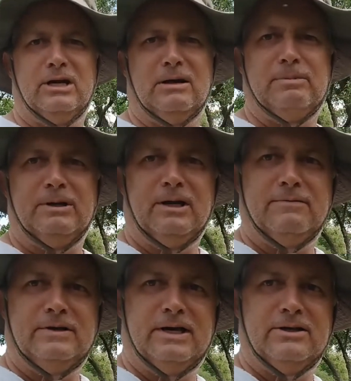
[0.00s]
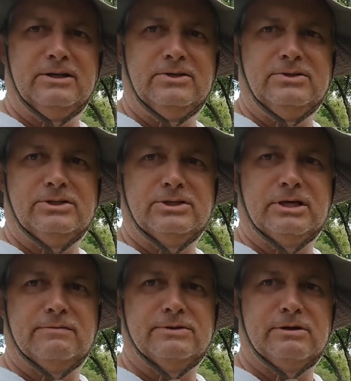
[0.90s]
it up enough now to use the
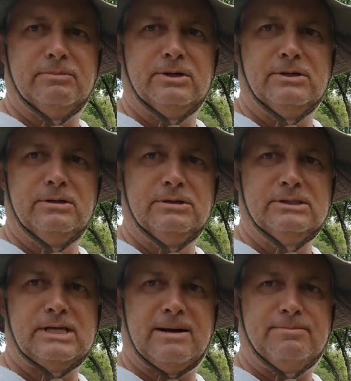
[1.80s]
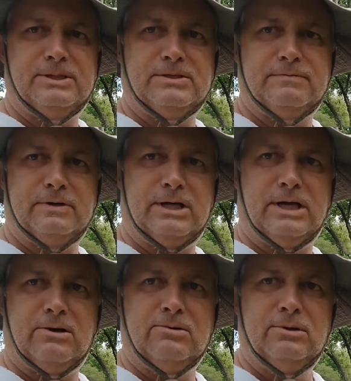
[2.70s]
shovel. So I'm going to stop this for
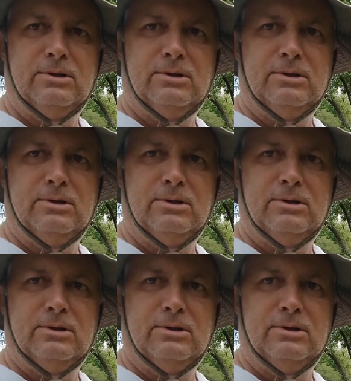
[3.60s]
now.